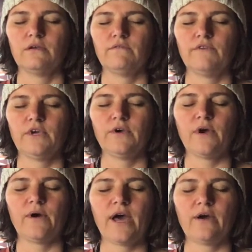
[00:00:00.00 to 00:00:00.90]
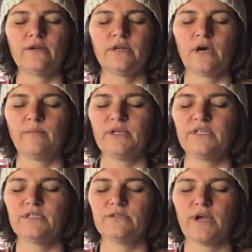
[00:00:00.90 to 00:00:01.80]
Figure out how to not be
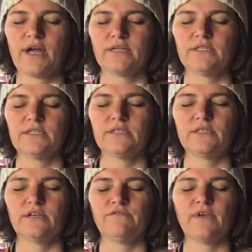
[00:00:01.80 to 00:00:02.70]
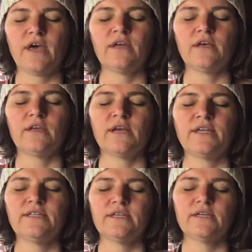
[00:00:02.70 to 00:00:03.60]
distracted. If an
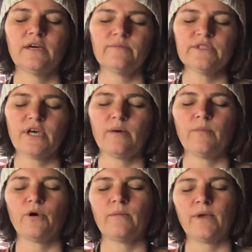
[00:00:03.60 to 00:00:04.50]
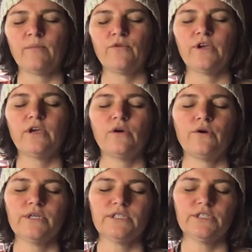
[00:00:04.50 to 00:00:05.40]
idea comes up, or a memory,
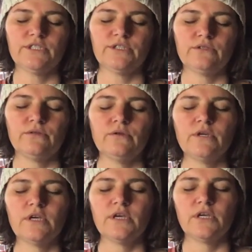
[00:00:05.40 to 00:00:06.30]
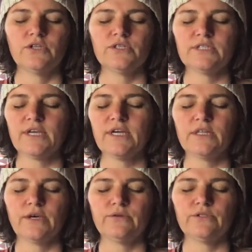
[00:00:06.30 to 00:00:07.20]
or a to-do, just say
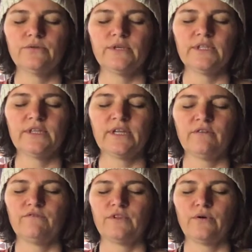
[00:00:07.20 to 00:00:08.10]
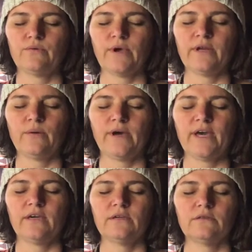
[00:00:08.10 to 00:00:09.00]
hello to it and let it float right
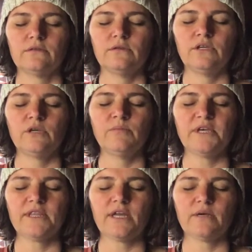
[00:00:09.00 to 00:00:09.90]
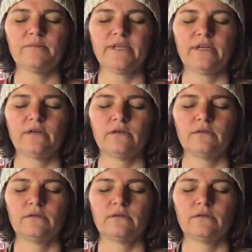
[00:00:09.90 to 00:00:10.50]
away. You can pick that up later.